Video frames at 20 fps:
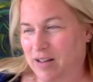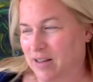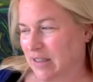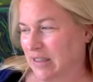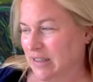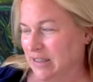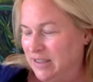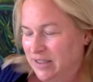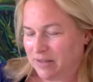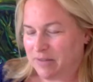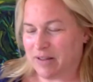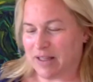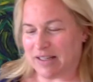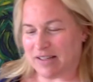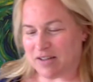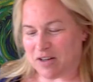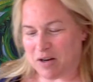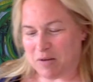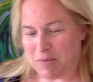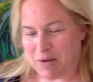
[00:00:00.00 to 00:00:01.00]

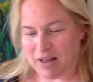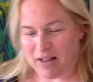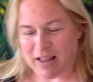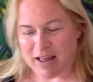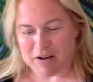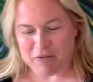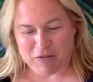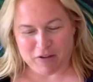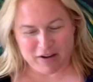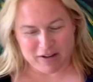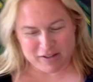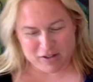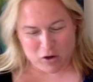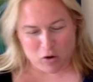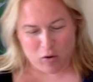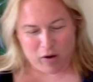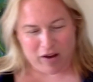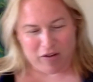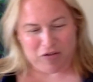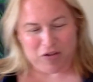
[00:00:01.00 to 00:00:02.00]
That's going to be a lot of fun.
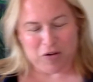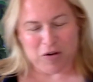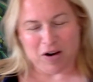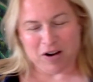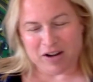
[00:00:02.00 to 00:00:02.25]
So if